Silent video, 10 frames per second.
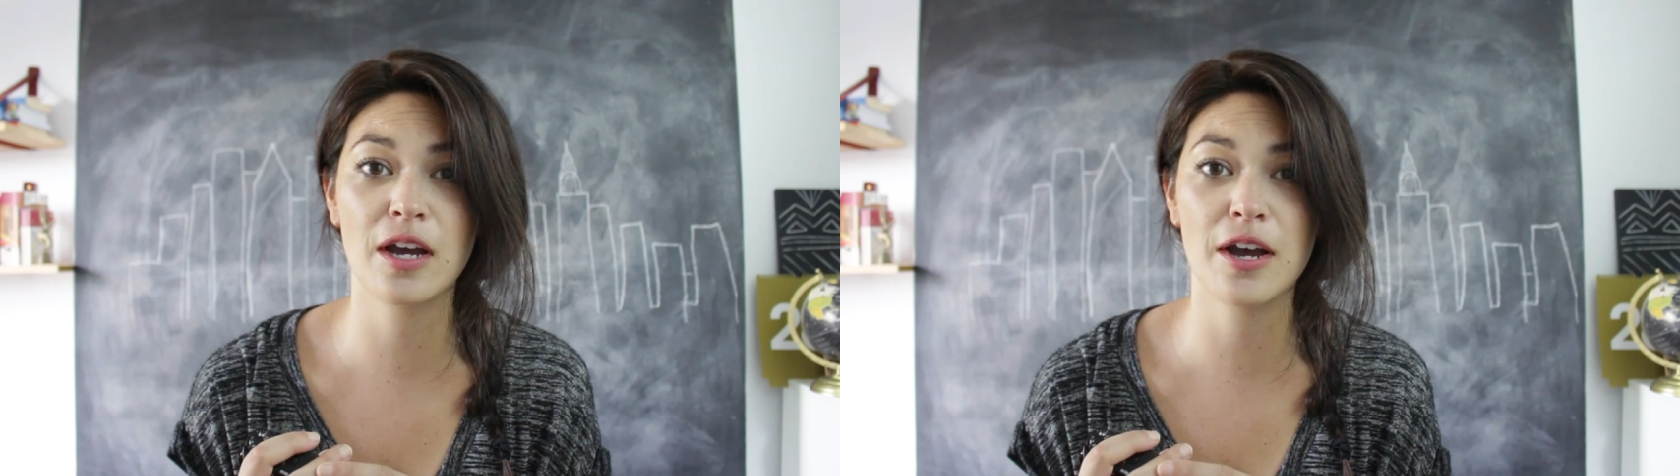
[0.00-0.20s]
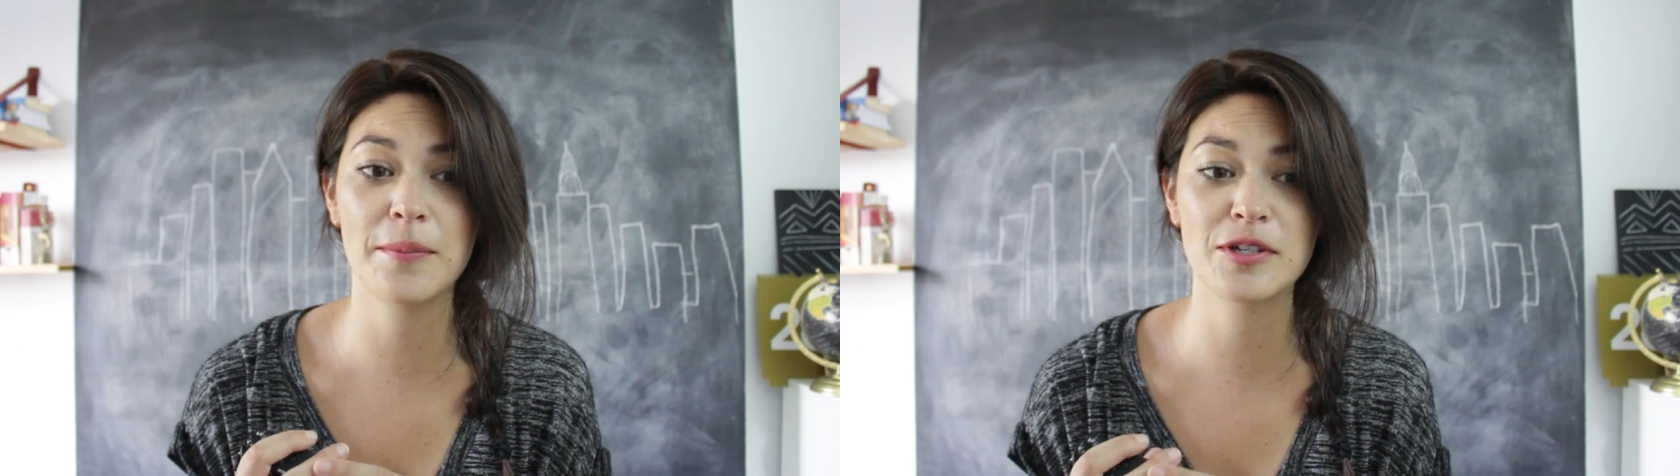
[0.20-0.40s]

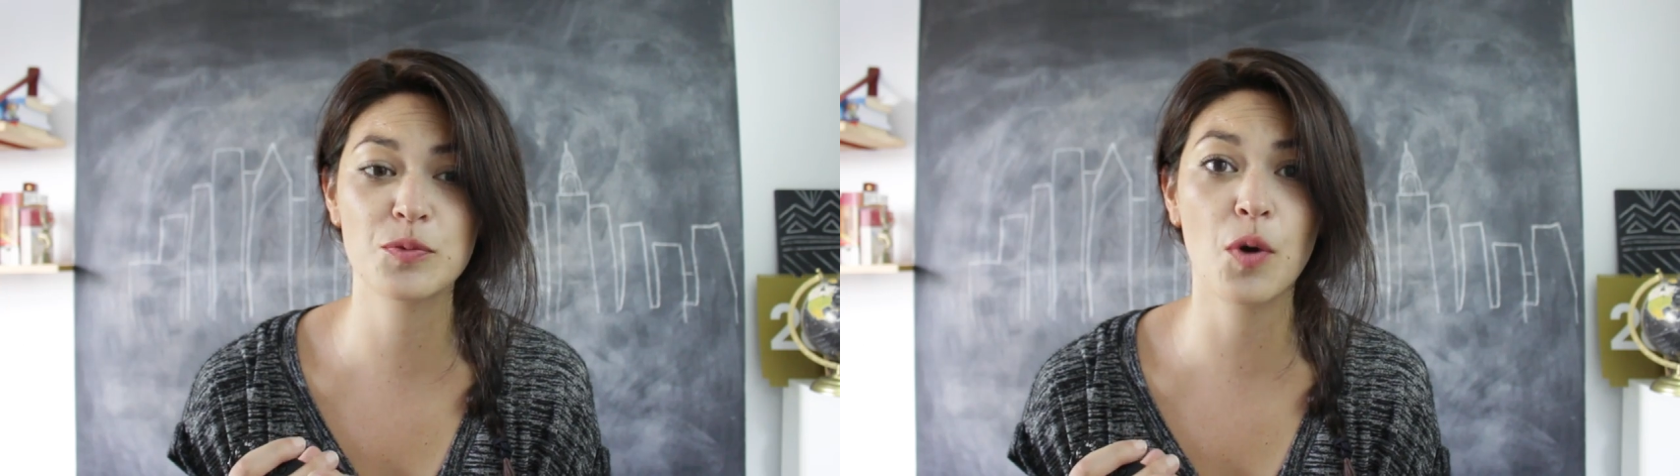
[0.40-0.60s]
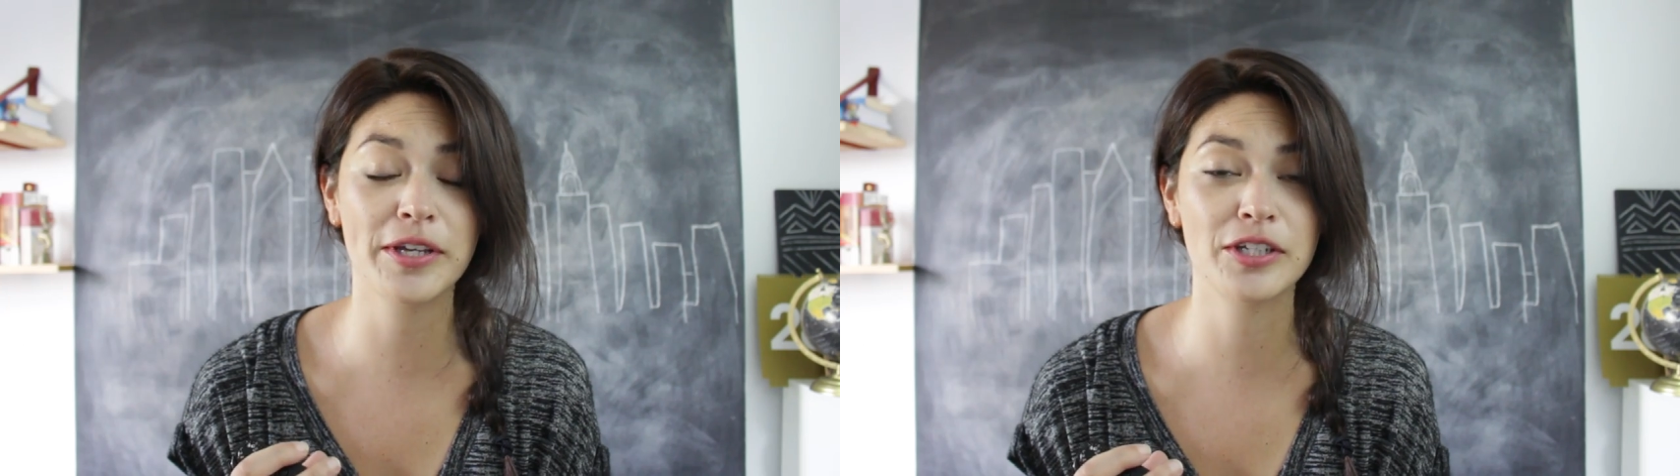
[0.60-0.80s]
I
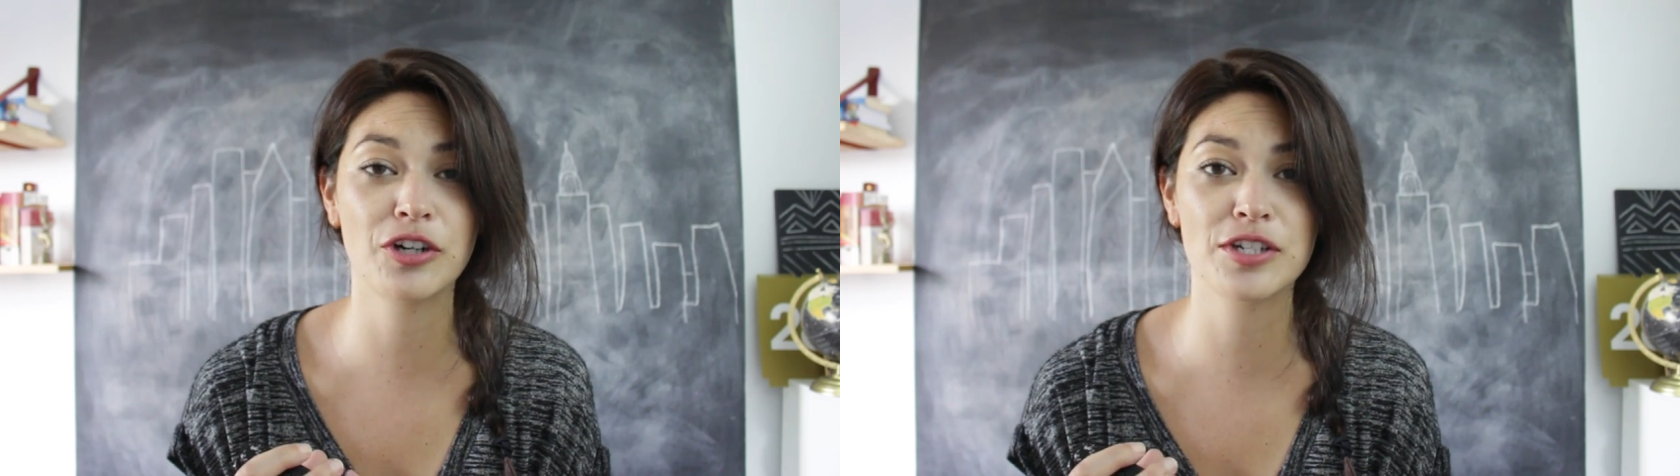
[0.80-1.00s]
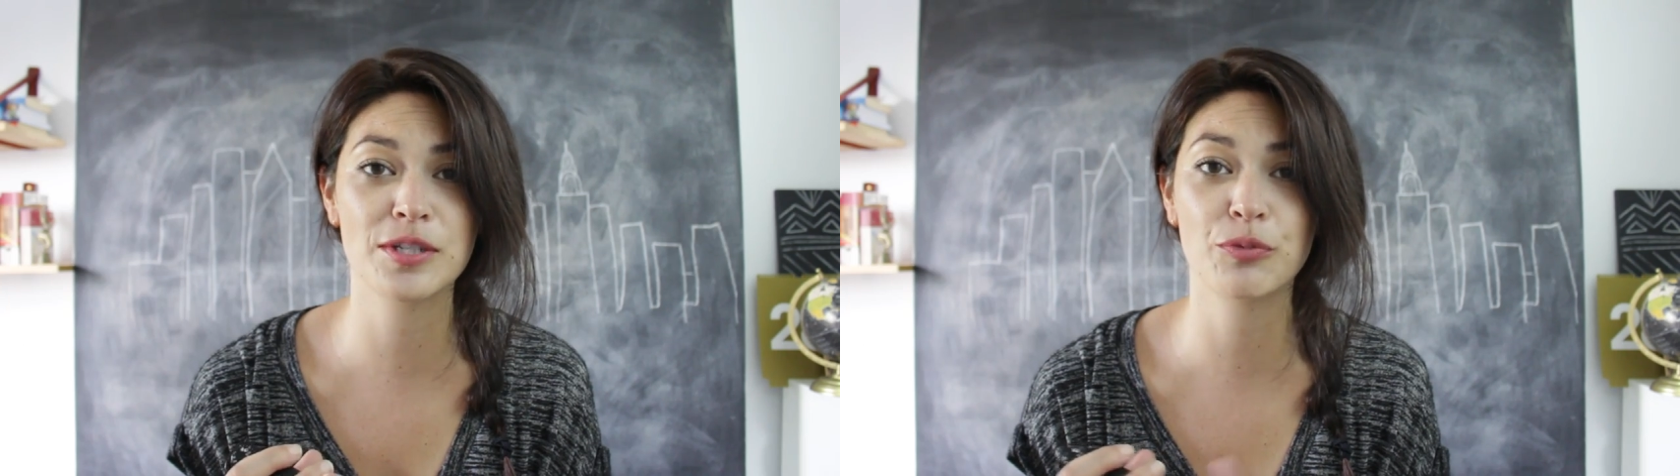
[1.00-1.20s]
was walking
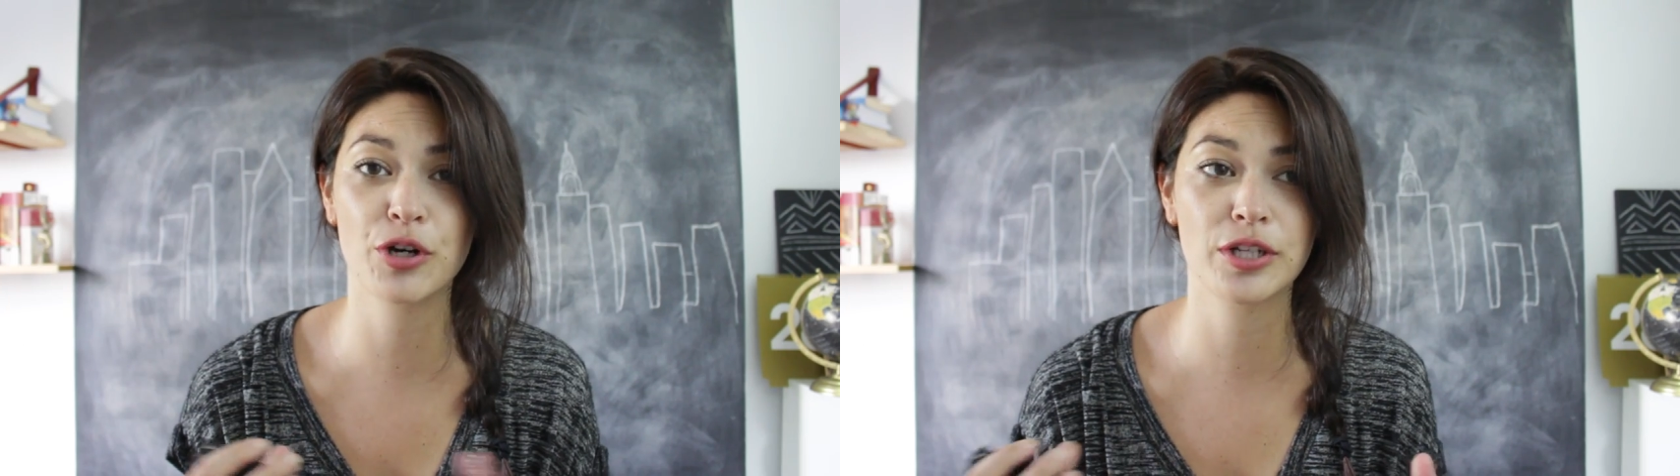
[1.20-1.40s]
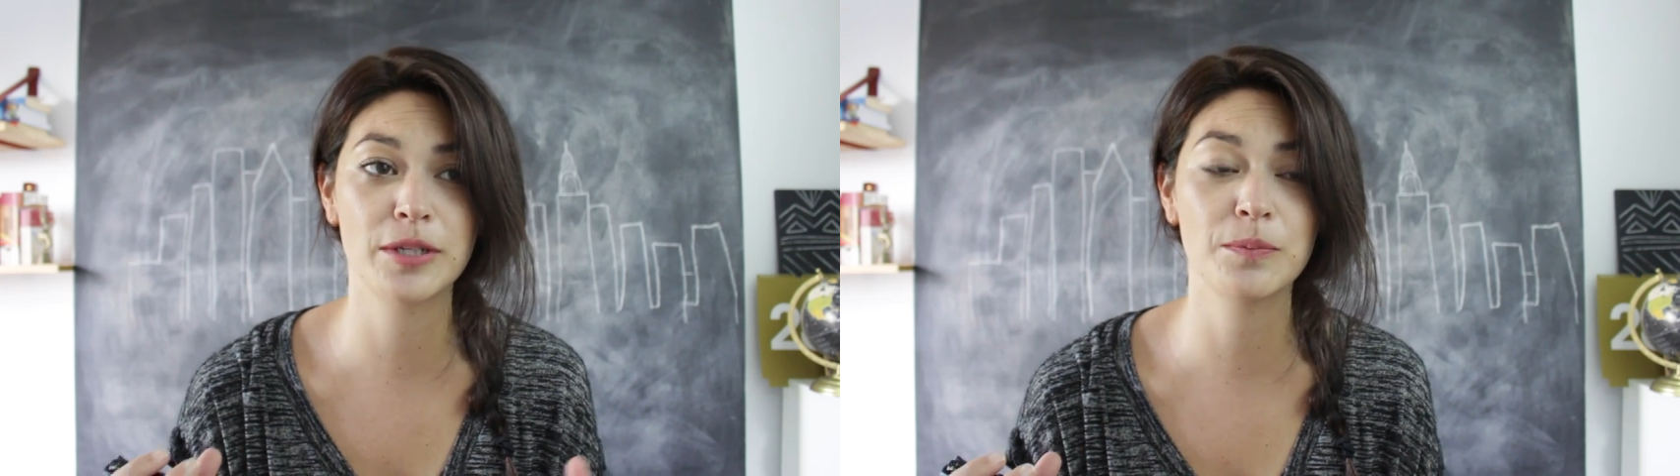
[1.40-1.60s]
across the
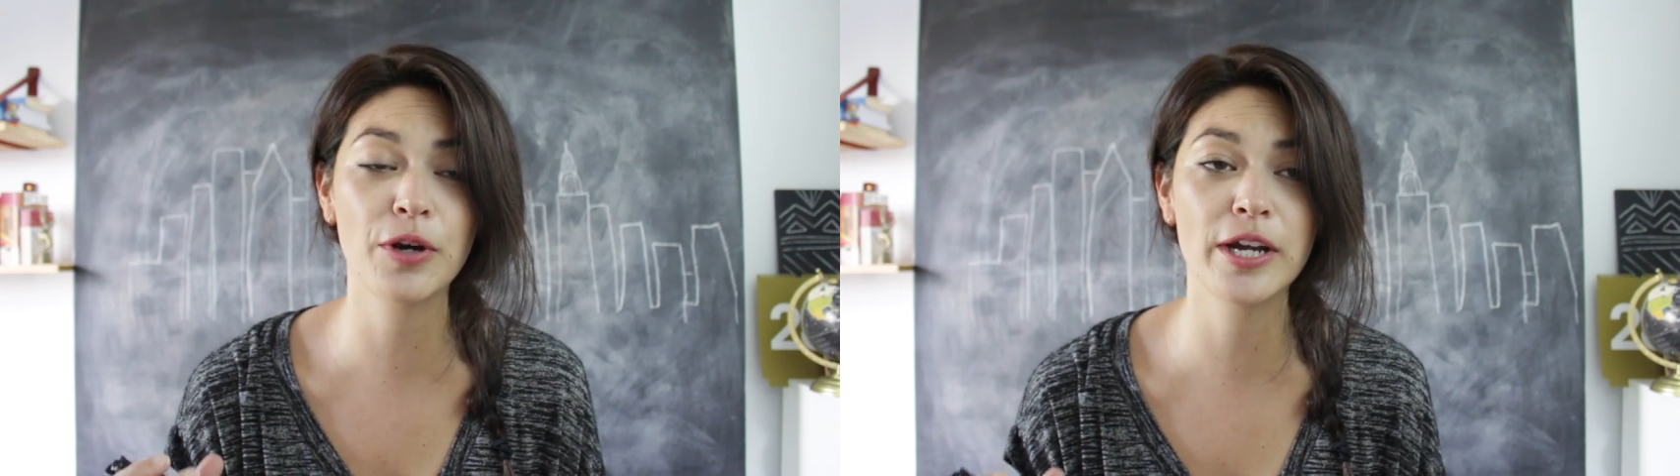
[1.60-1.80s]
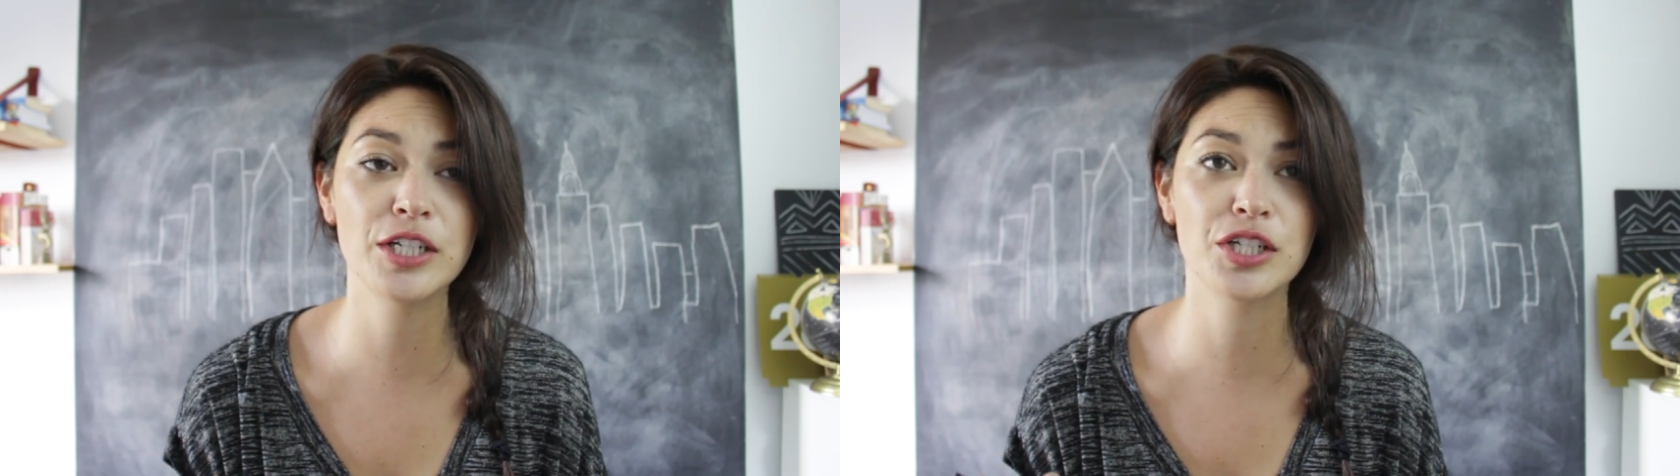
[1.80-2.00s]
Brooklyn
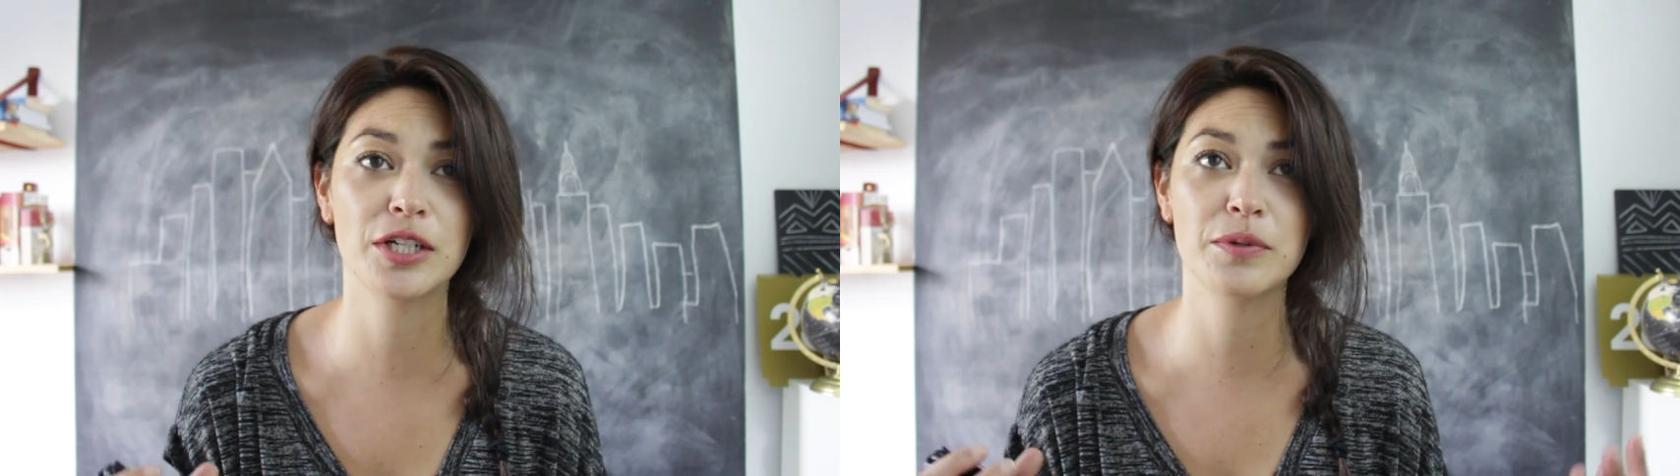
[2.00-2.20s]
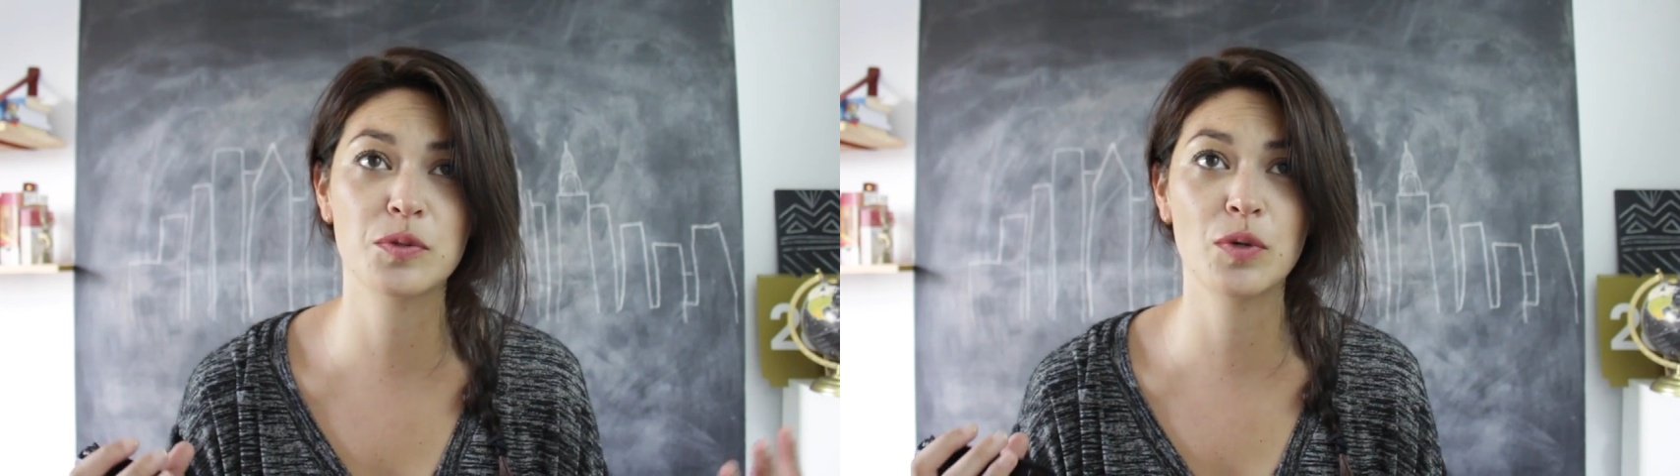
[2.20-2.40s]
Bridge
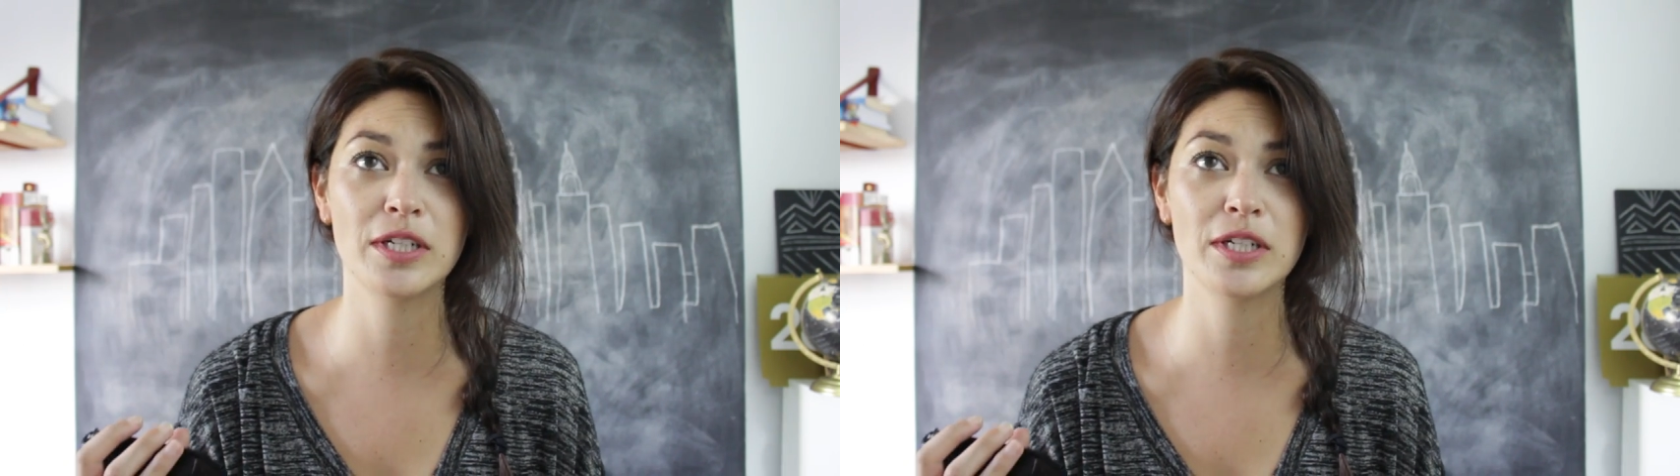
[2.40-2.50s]
and it was